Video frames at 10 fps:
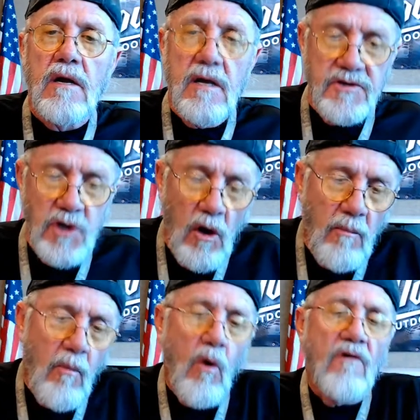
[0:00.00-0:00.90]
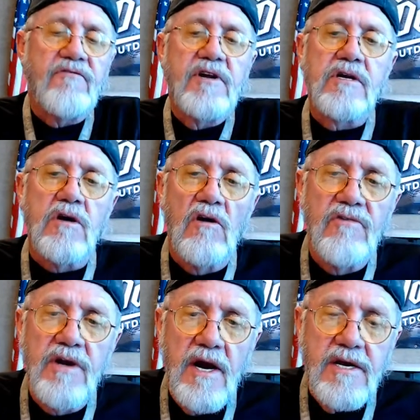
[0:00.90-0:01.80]
It's all morphed into
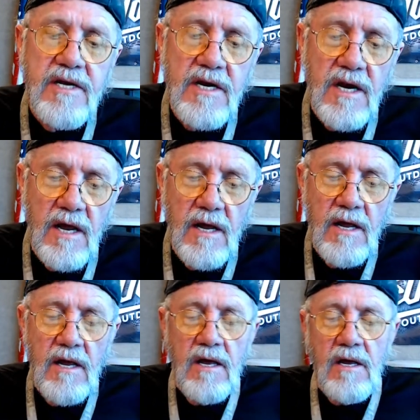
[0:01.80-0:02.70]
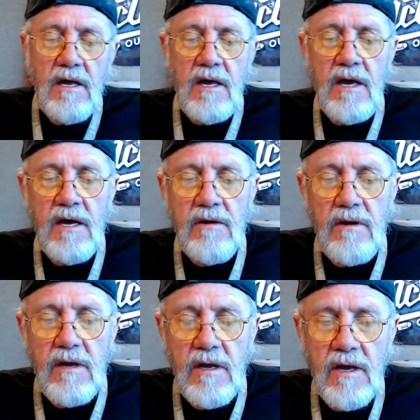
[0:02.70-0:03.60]
COVID-19.
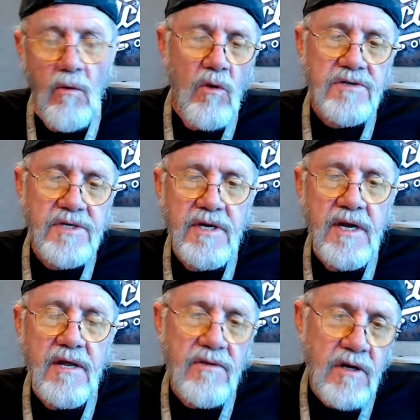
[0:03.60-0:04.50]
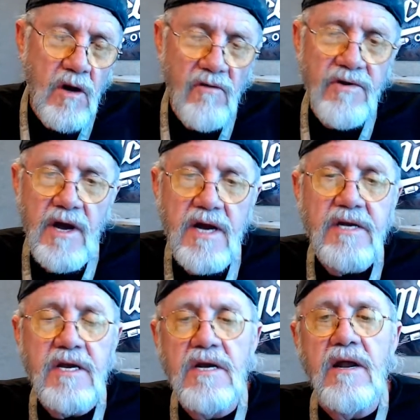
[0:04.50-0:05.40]
And it wasn't the
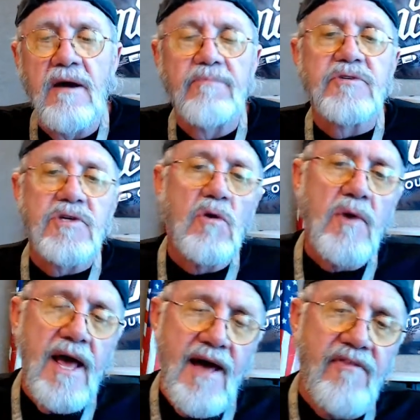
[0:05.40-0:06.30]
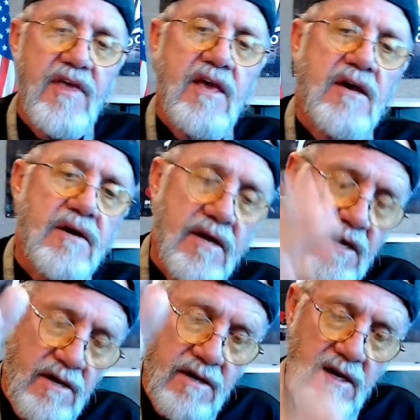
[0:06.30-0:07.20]
COVID-19 episode at the end,
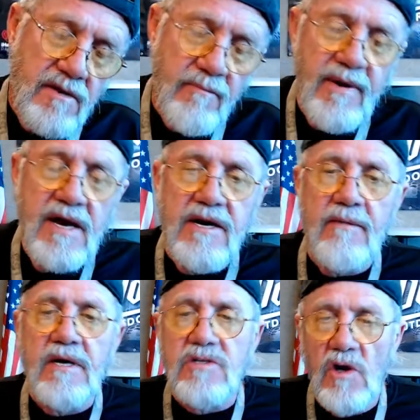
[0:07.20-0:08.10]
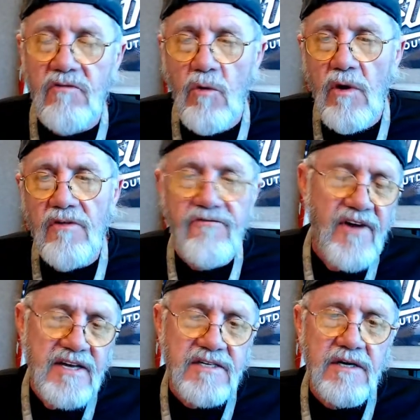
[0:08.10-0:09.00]
and the pandemic's over with.
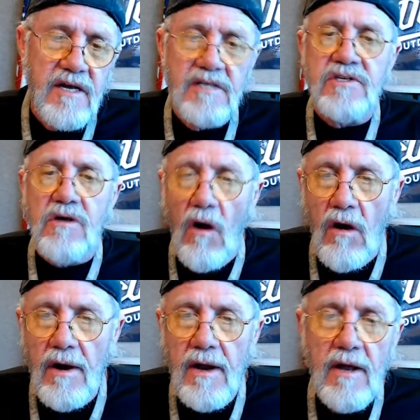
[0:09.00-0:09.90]
Face it, it's gone.